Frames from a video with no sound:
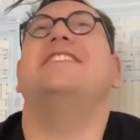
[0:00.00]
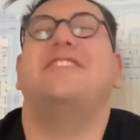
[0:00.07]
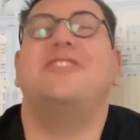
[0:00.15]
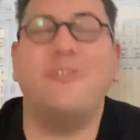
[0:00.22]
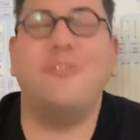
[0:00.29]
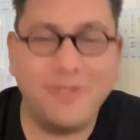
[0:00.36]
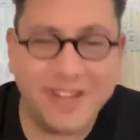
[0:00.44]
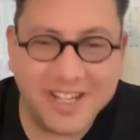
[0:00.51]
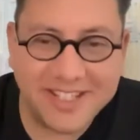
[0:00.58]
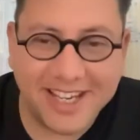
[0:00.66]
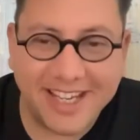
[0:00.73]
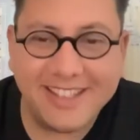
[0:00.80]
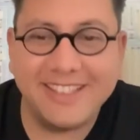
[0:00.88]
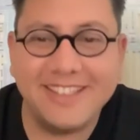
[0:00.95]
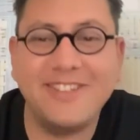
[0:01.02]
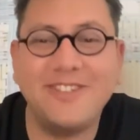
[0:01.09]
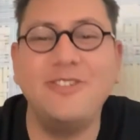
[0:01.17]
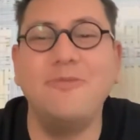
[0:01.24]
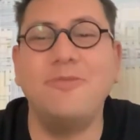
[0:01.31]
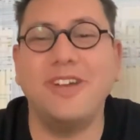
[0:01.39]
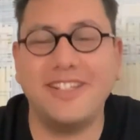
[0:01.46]
super excited,
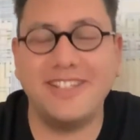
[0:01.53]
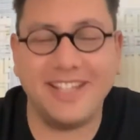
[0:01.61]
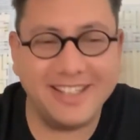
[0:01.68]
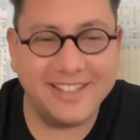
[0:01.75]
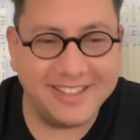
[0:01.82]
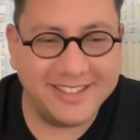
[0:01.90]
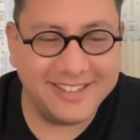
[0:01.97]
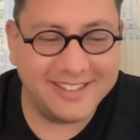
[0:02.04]
super excited.